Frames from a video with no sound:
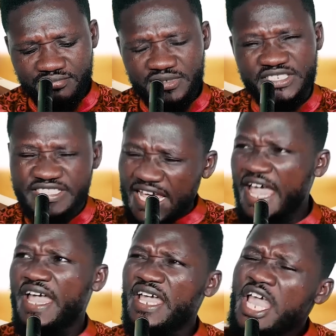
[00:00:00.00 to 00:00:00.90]
se
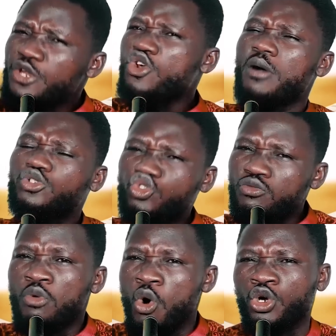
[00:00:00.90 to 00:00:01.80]
idiom
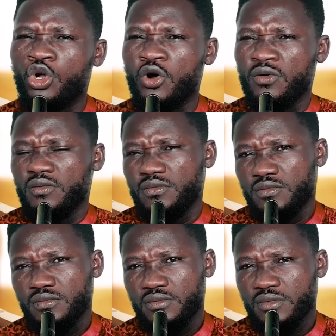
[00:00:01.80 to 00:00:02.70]
sumu no
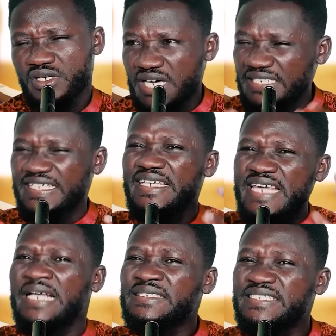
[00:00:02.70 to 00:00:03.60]
kasa
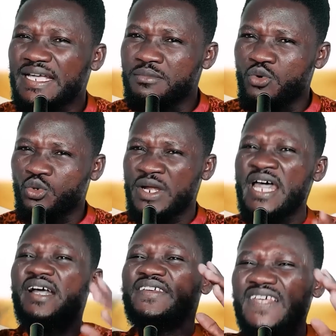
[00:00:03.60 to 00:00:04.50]
nyansamu no na
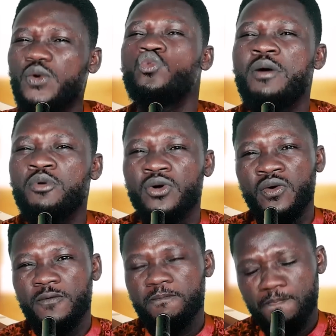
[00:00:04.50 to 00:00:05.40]
kasa kwamu no
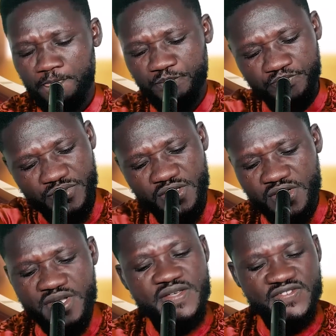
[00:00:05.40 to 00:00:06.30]

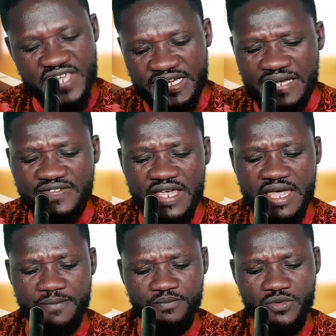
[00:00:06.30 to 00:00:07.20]
se yeka
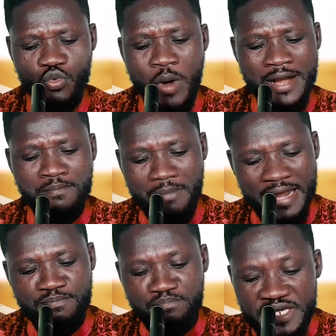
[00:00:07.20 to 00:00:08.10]
se one
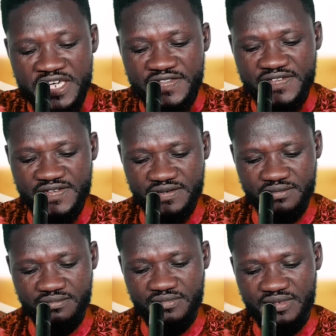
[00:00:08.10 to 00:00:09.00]
man meat
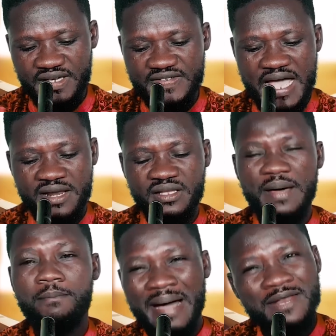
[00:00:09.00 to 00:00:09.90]
is
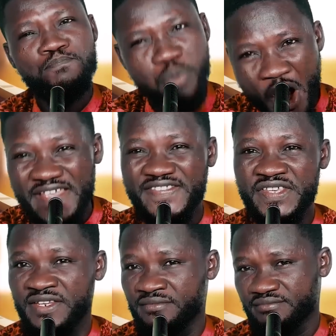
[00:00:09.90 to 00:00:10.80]
another man
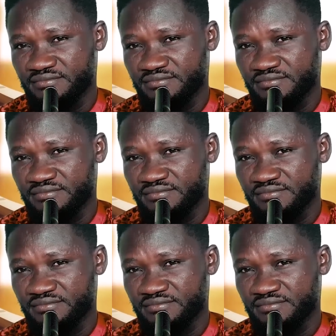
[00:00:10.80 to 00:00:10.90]
poison